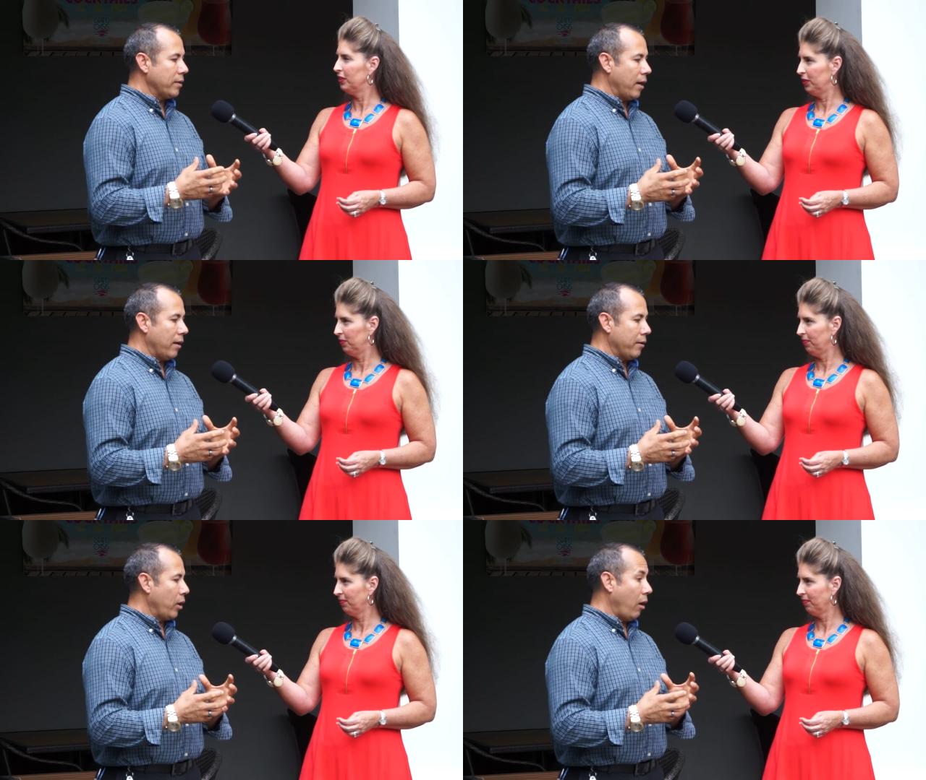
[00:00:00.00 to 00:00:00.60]
Speaker 1: that I,
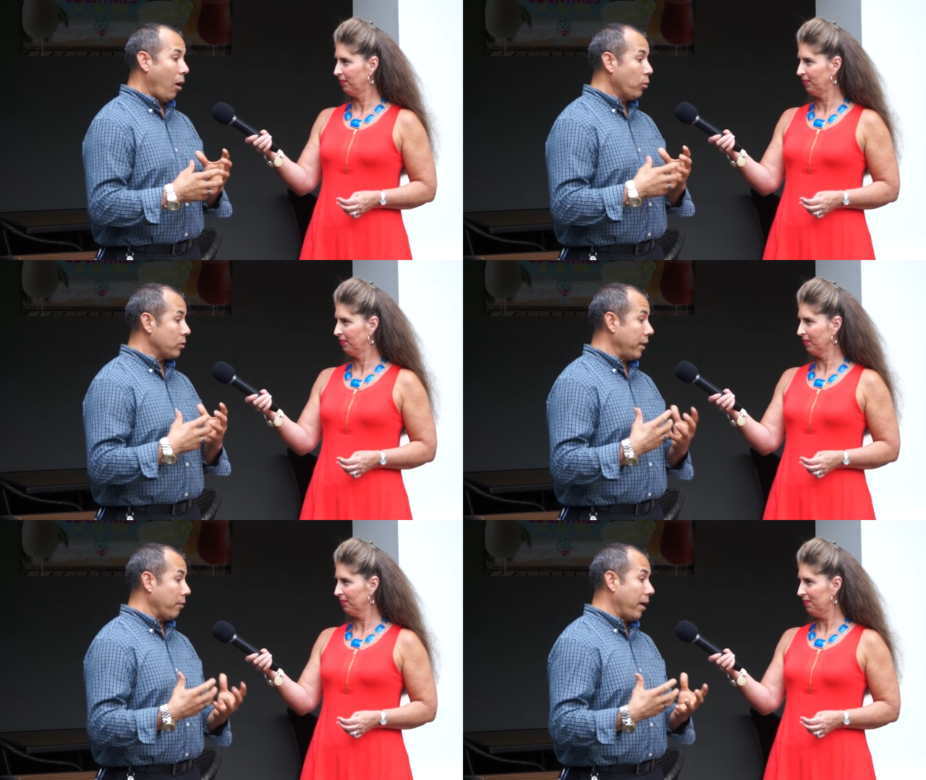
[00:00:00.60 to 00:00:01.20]
you know, I
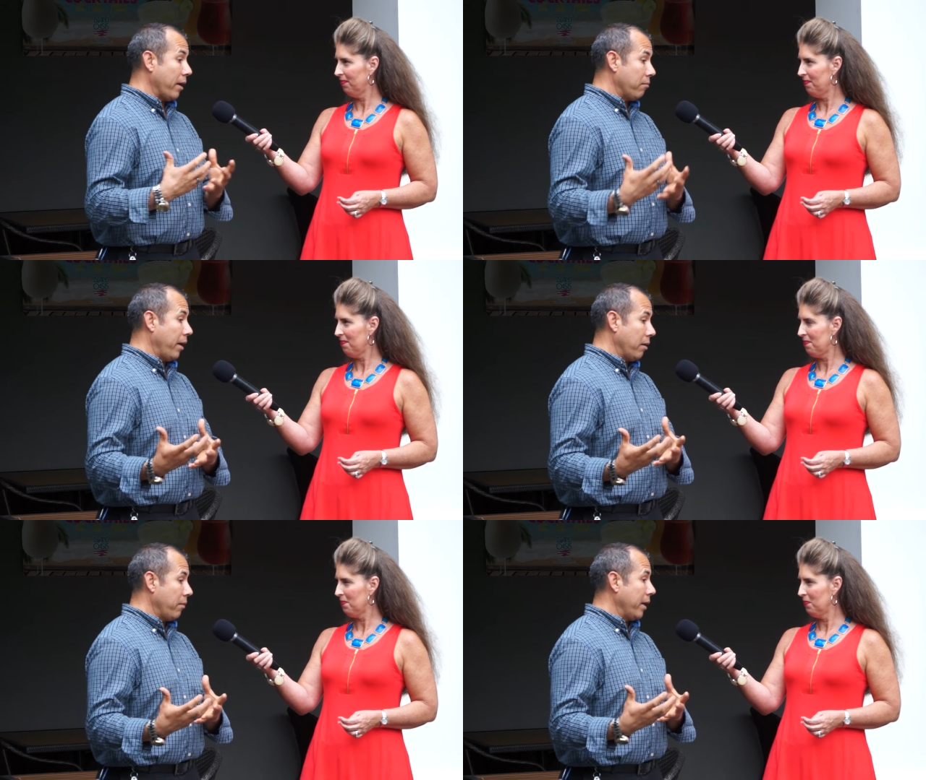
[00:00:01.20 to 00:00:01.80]
always thank my,
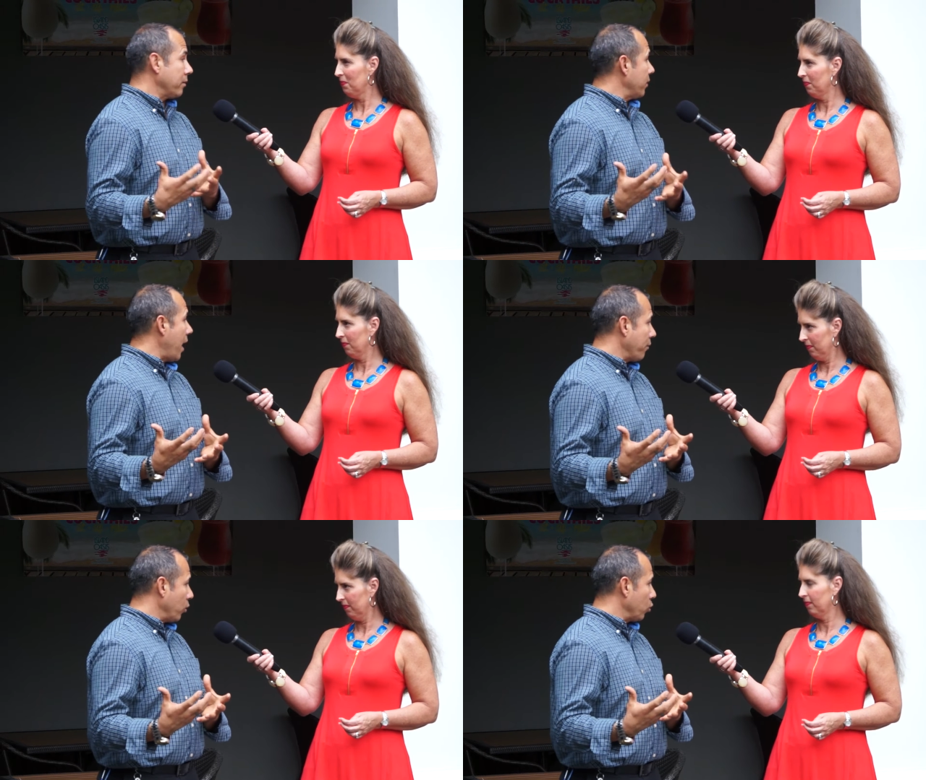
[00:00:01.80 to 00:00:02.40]
my, my
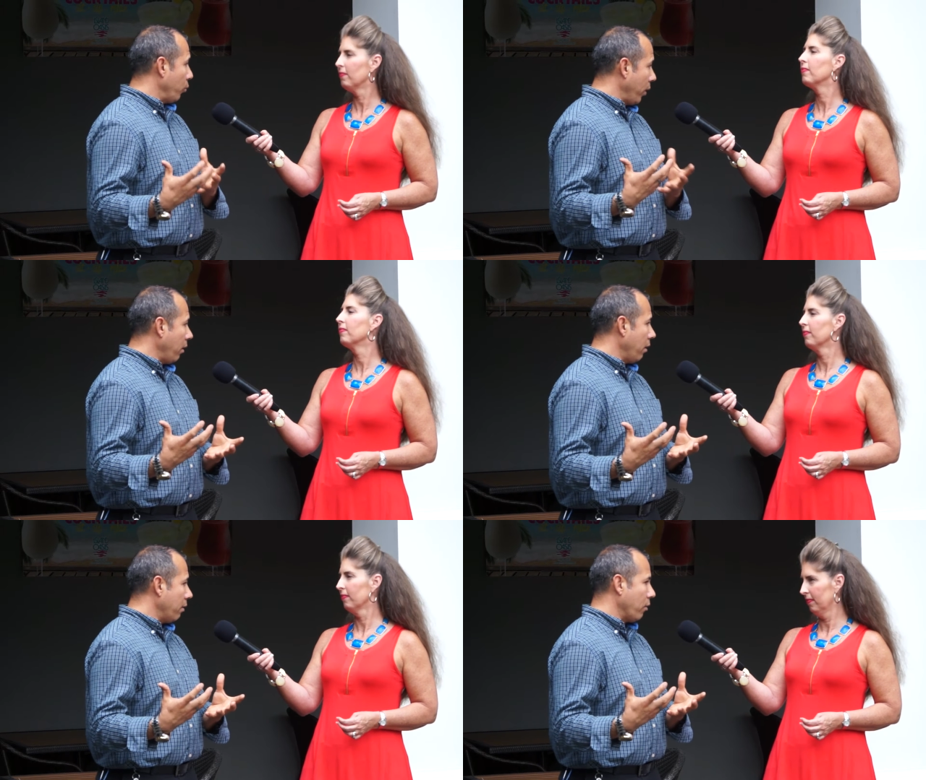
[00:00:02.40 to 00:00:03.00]
staff, you know, to
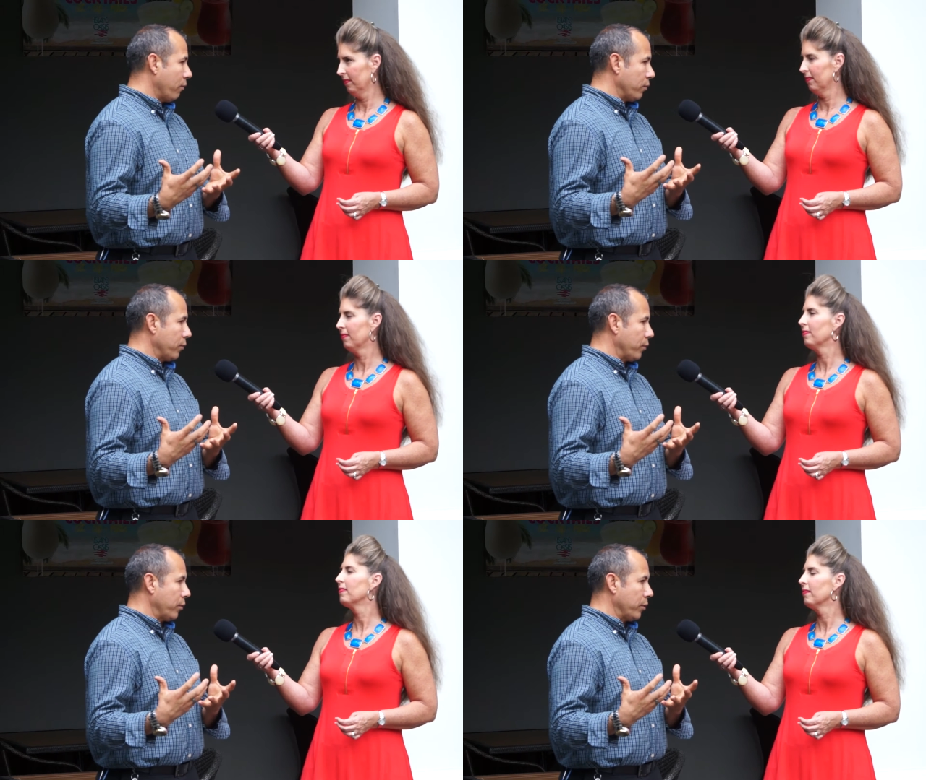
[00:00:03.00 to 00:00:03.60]
being here, you know,
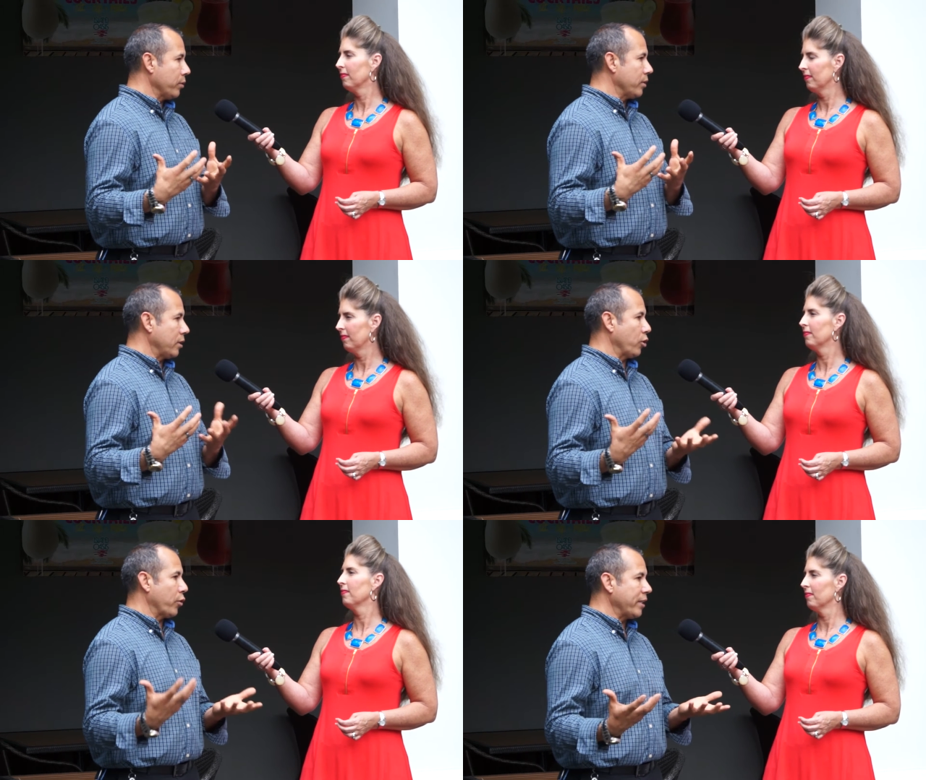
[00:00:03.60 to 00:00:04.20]
for, for doing
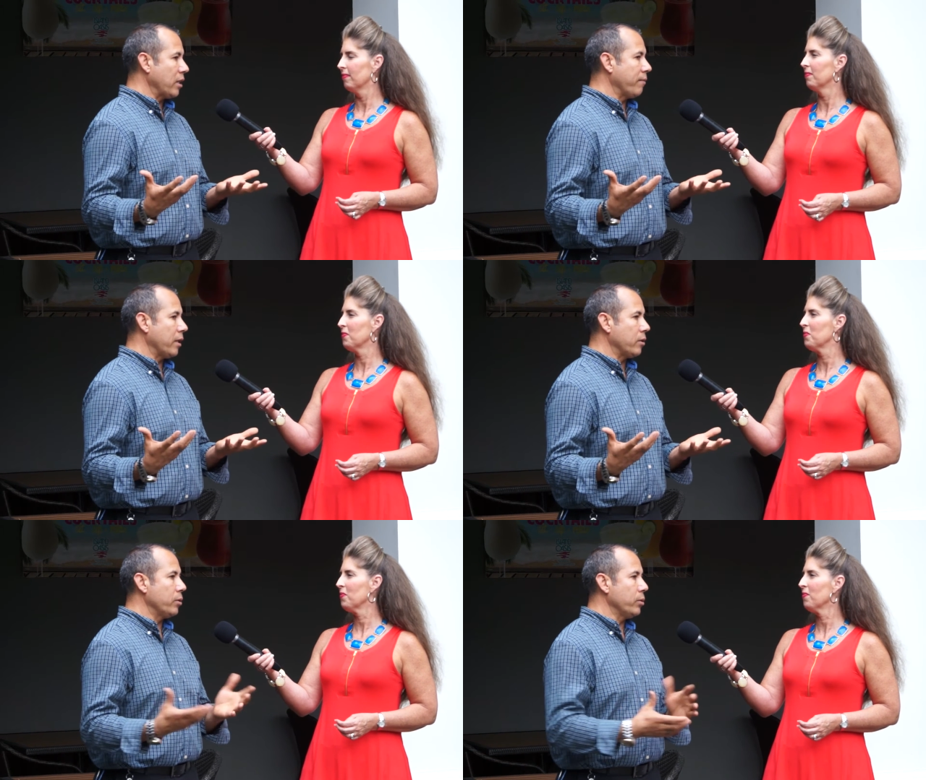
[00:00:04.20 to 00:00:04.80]
such a great job
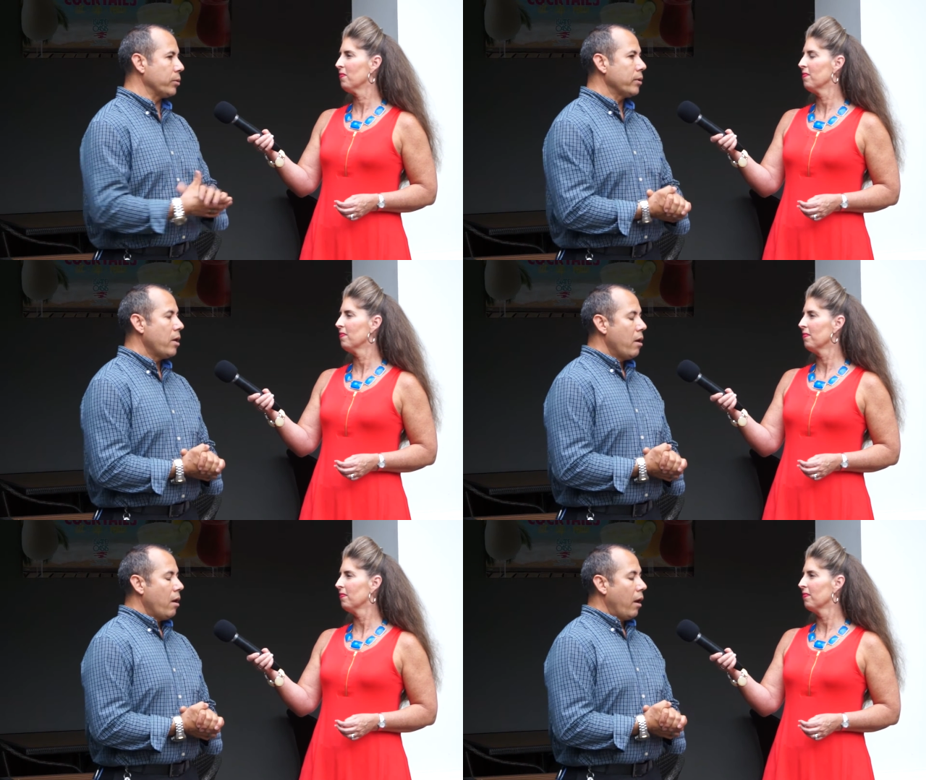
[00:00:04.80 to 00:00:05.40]
they do.
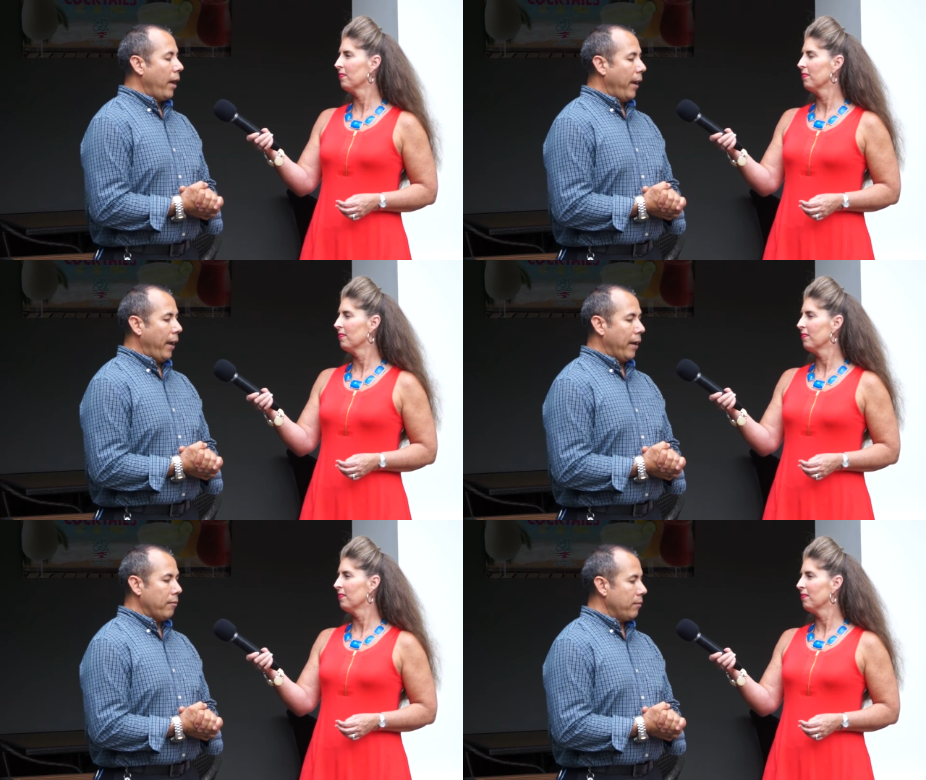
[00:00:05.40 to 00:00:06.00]

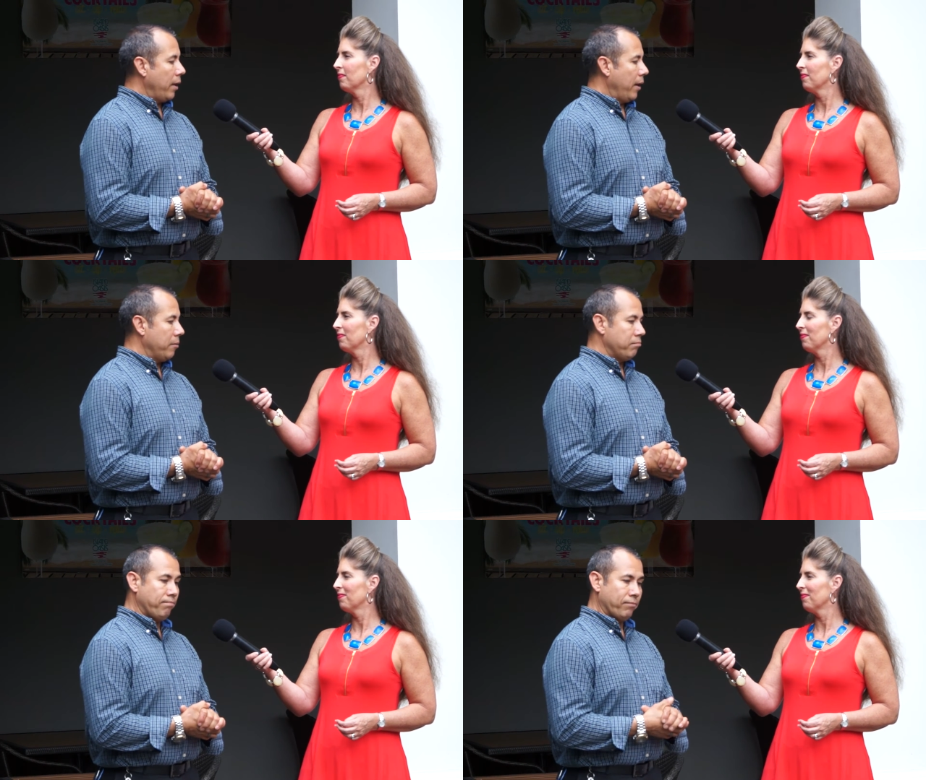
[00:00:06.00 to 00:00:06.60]
And
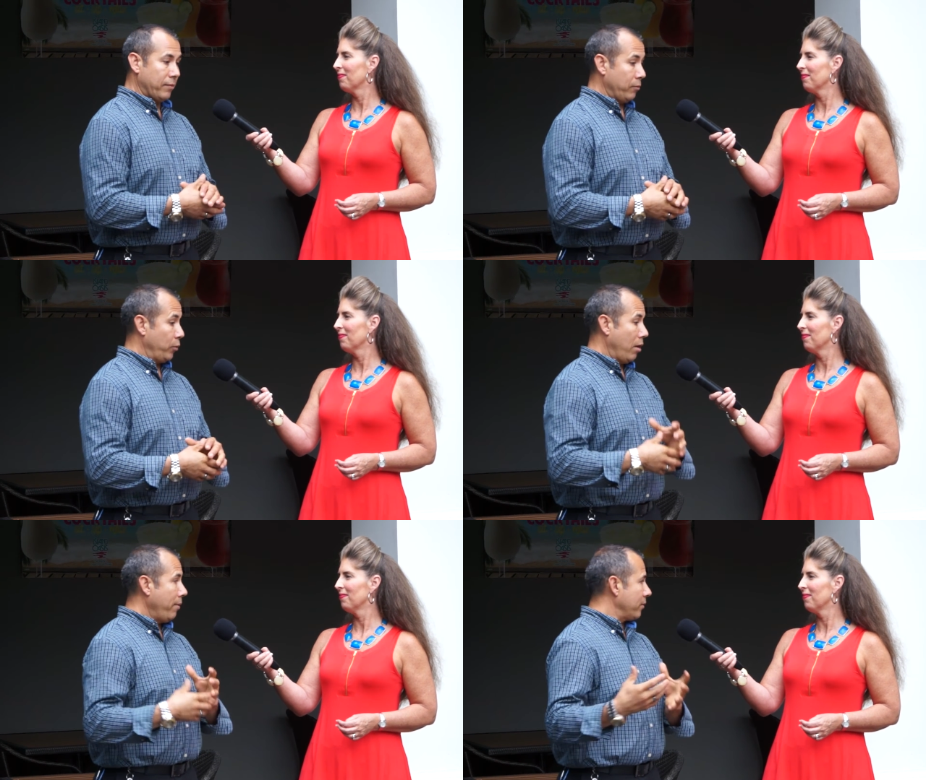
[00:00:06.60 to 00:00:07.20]
um, without my